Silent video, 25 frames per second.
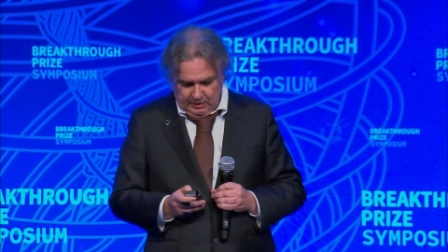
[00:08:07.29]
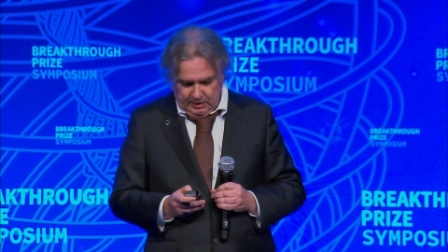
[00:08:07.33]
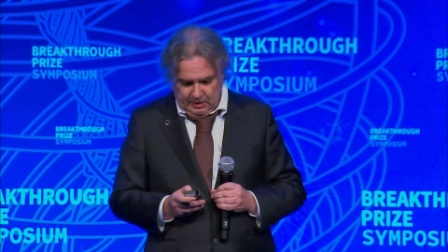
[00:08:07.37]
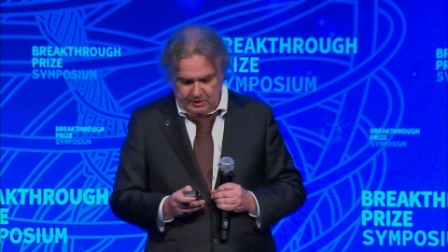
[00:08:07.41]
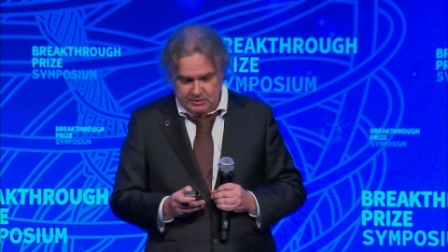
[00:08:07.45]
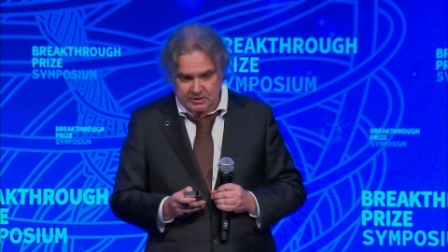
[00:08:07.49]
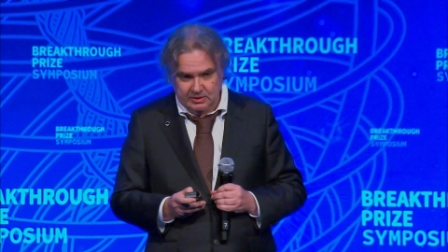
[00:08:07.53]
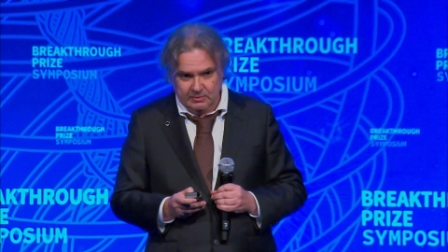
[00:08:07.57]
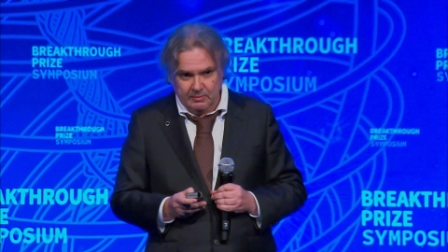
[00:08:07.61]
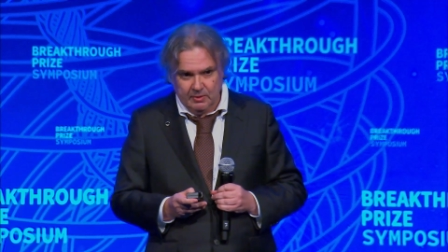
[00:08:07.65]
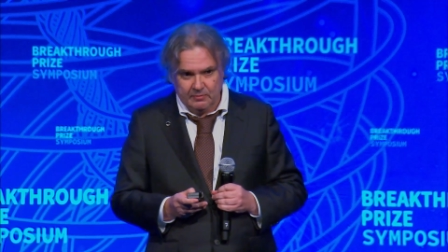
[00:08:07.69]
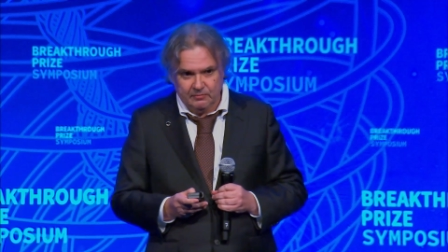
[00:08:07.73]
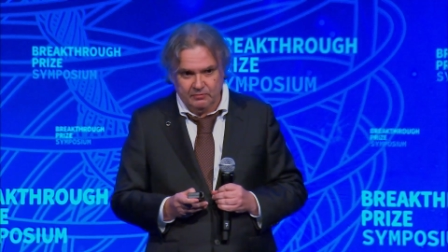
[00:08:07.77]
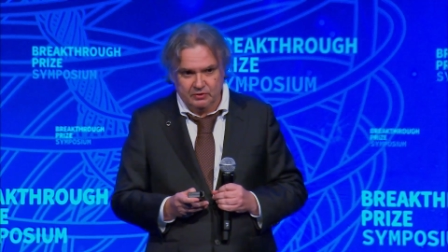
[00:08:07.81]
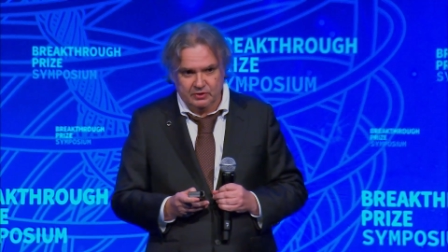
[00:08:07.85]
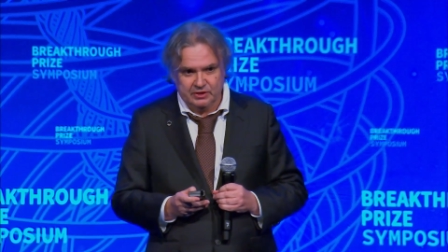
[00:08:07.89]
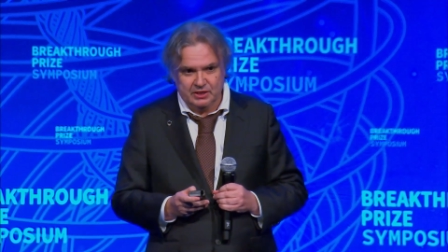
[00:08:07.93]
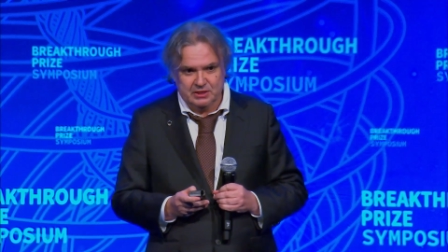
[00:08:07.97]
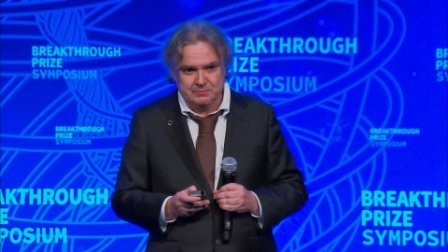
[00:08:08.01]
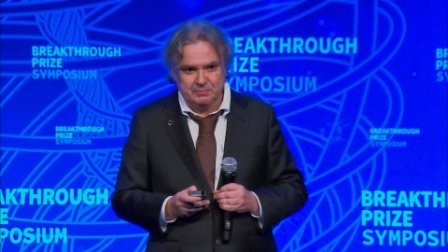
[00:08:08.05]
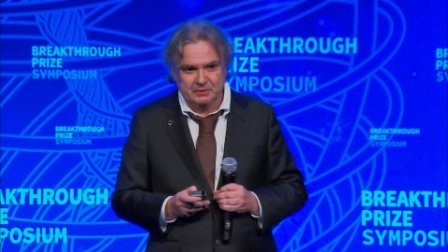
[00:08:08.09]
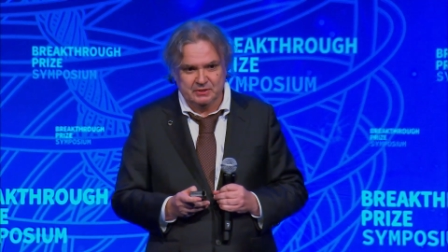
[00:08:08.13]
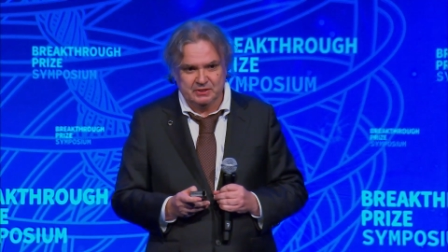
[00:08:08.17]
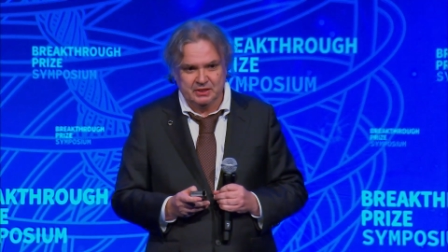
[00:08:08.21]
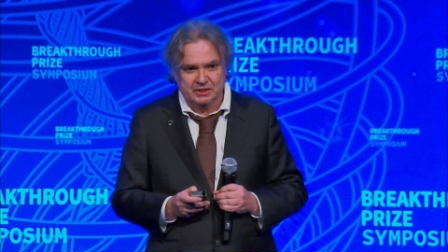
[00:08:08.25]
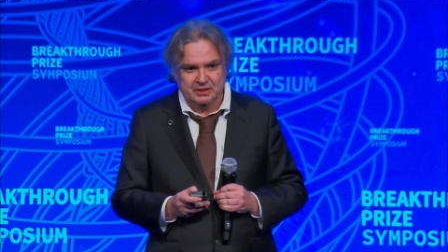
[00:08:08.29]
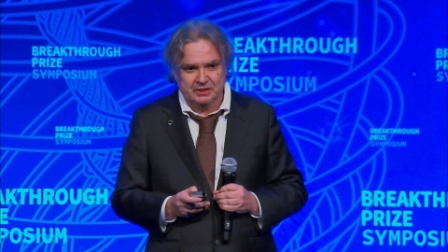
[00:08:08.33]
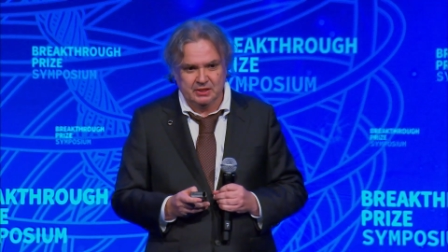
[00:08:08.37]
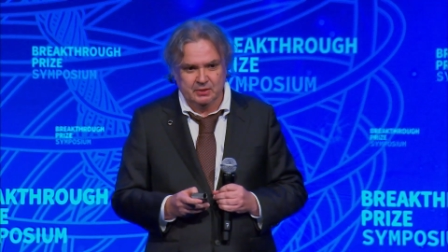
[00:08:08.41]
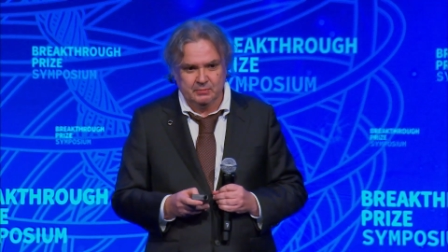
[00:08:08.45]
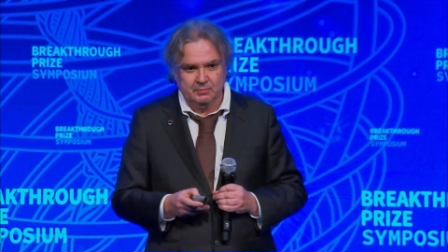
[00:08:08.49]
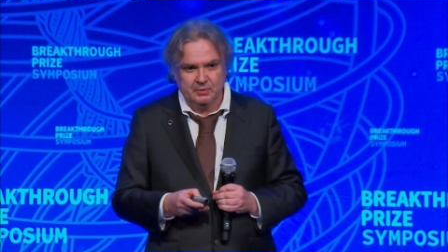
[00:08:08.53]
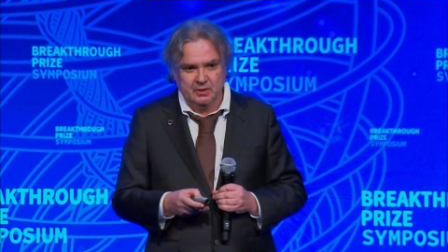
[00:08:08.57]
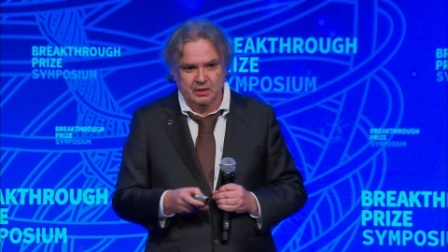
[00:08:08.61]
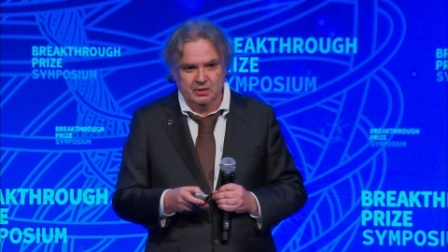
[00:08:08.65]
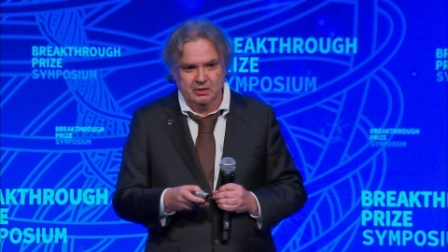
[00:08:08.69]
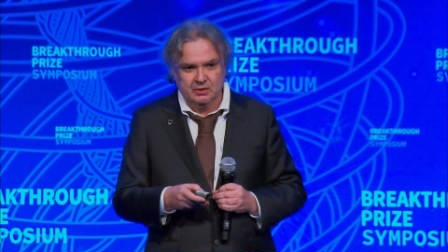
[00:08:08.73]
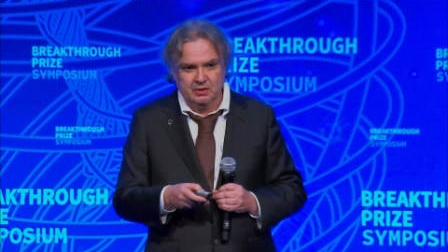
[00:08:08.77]
Uh, for this particular
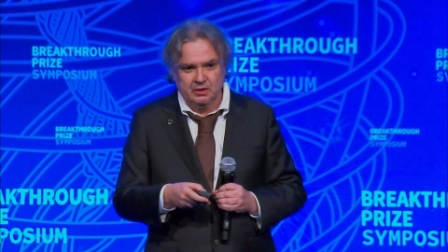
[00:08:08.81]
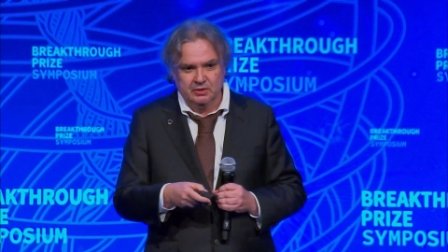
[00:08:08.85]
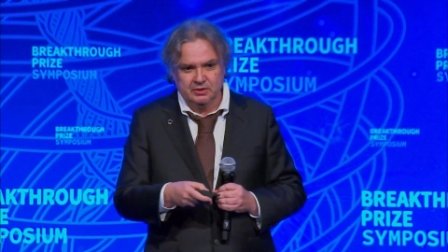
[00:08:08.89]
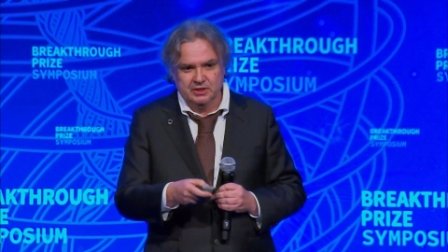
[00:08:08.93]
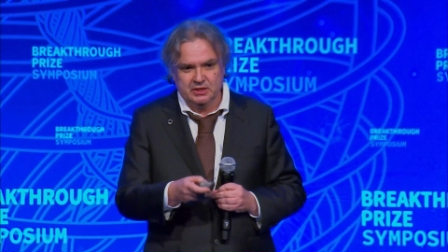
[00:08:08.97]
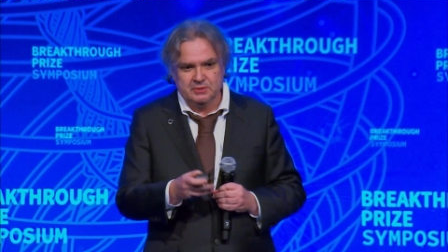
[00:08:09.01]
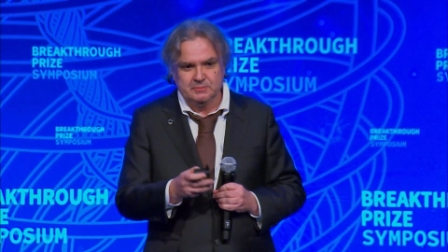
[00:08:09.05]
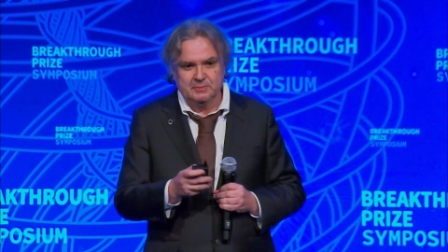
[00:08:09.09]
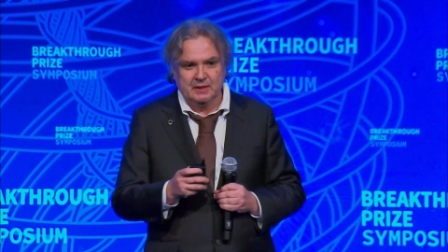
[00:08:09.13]
polygon, this